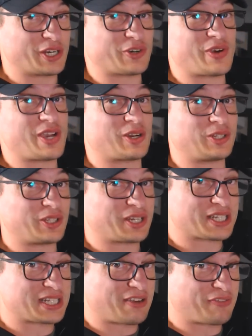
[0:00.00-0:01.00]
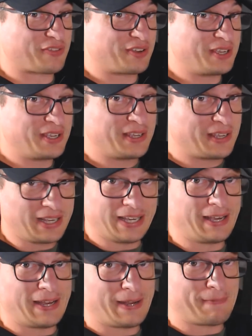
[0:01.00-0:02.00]
agree on a lot of stuff.
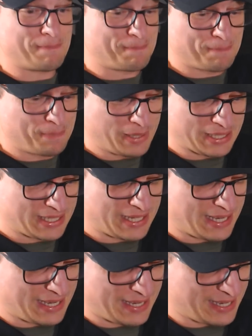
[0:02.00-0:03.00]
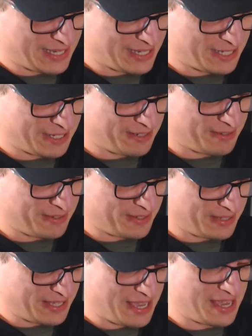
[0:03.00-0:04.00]
Um, but uh,
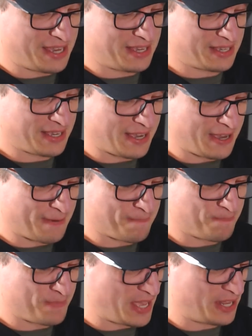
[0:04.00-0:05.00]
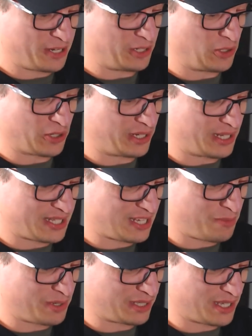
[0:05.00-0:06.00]
yeah, um, they didn't look at it
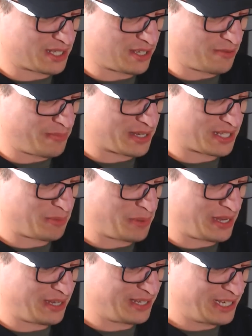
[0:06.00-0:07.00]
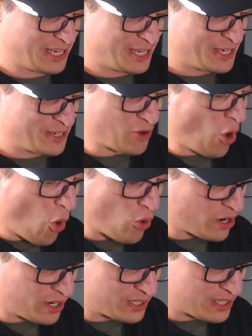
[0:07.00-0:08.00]
seemingly, so it must have been all
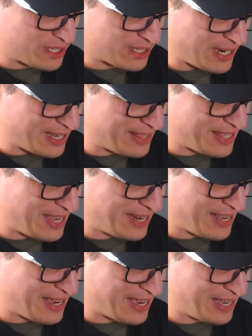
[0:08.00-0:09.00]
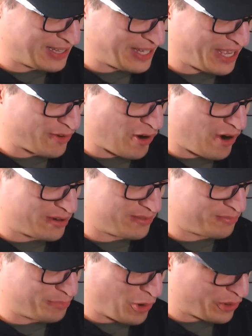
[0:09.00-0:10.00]
good. And then uh, later
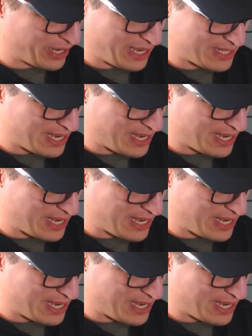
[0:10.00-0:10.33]
on, Porter gets